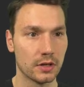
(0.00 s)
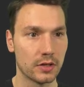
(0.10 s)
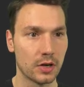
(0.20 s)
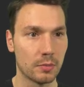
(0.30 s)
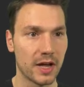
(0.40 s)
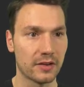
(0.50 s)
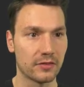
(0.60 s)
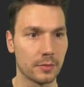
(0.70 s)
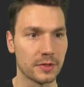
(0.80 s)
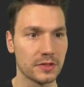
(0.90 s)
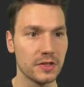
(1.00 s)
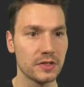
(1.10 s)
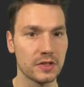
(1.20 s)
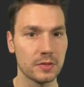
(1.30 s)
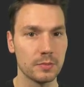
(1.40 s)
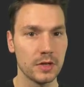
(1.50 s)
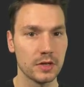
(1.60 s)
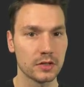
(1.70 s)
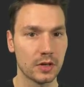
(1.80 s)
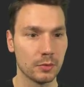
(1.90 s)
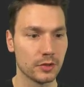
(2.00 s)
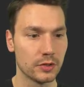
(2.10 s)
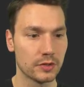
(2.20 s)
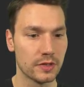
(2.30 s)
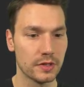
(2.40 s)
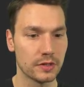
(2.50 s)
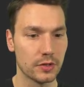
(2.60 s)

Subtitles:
got back from the system. So I will use this